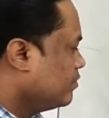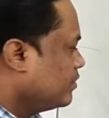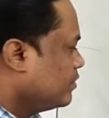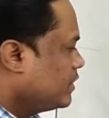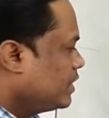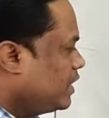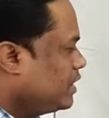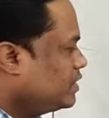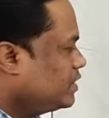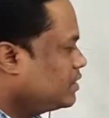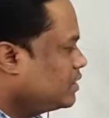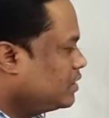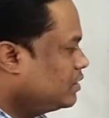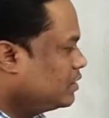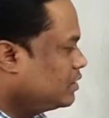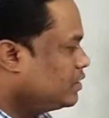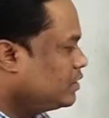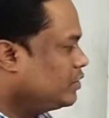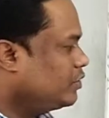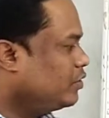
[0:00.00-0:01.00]
in
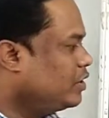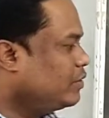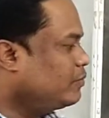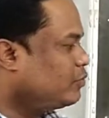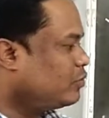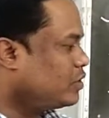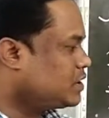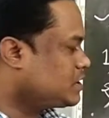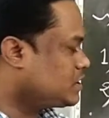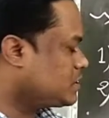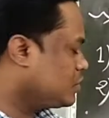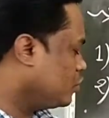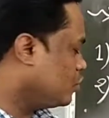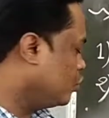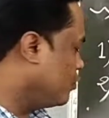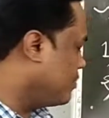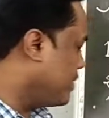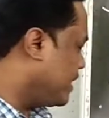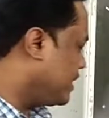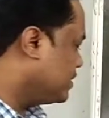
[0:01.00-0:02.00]
the newly porous
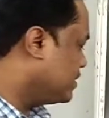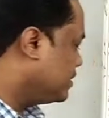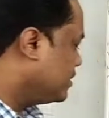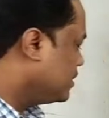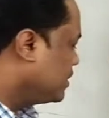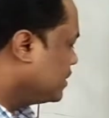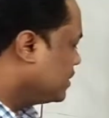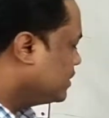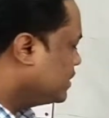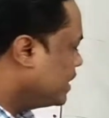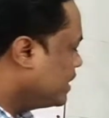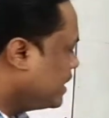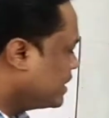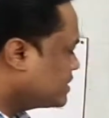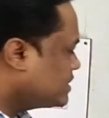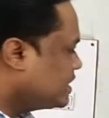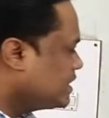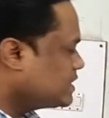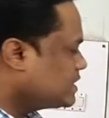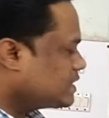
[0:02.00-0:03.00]
woman. Then next
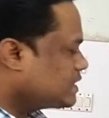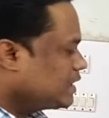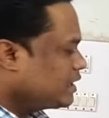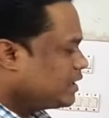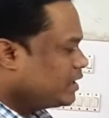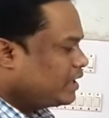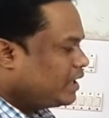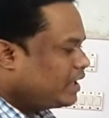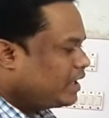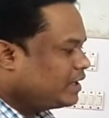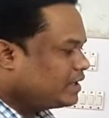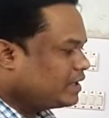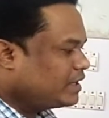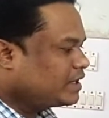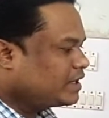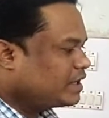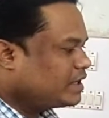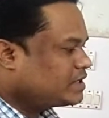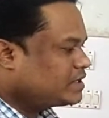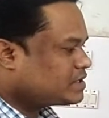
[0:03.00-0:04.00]
is it
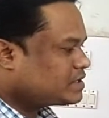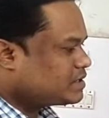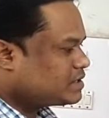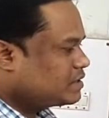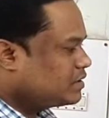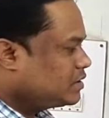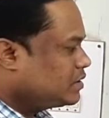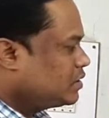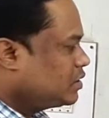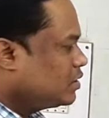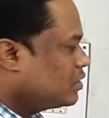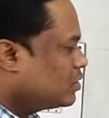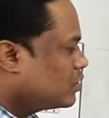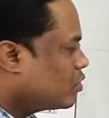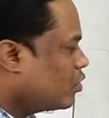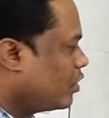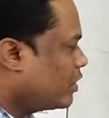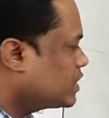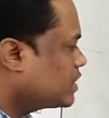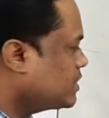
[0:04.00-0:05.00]
increased
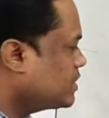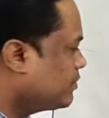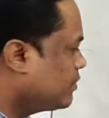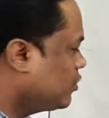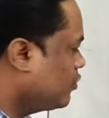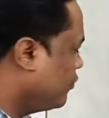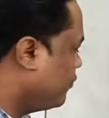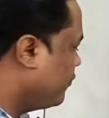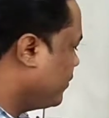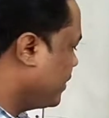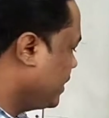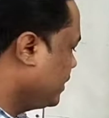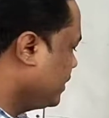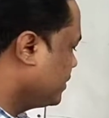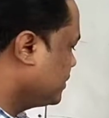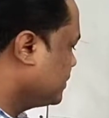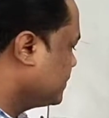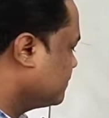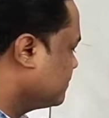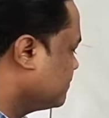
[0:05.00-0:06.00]
contraceptive
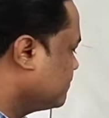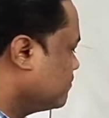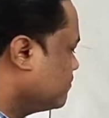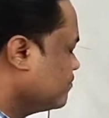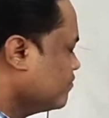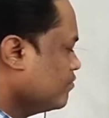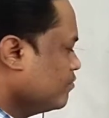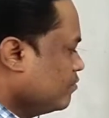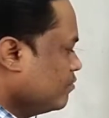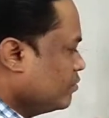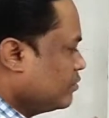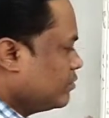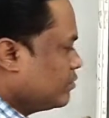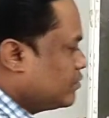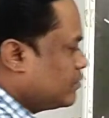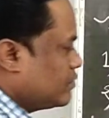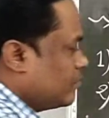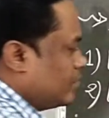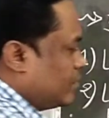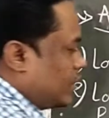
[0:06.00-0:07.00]
effect
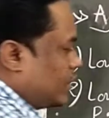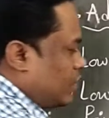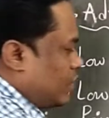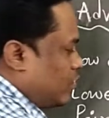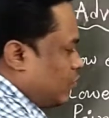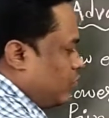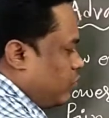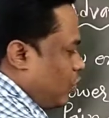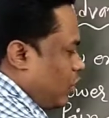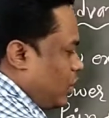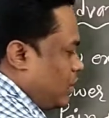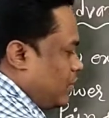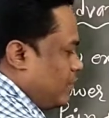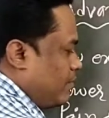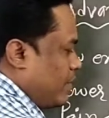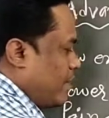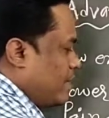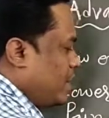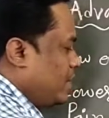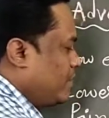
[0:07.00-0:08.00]
for
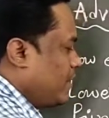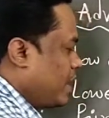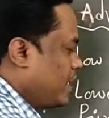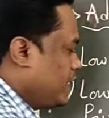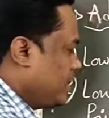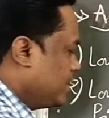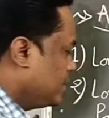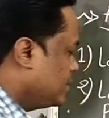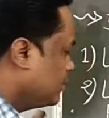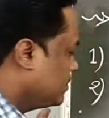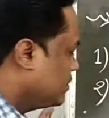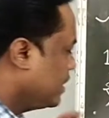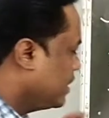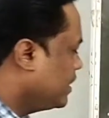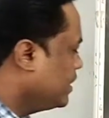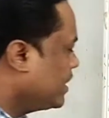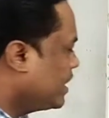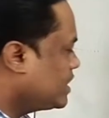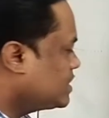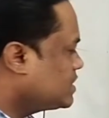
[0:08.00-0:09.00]
family planning, and
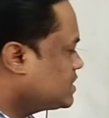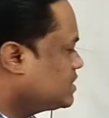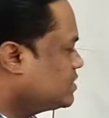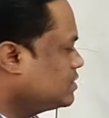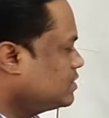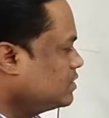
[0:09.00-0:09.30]
it has the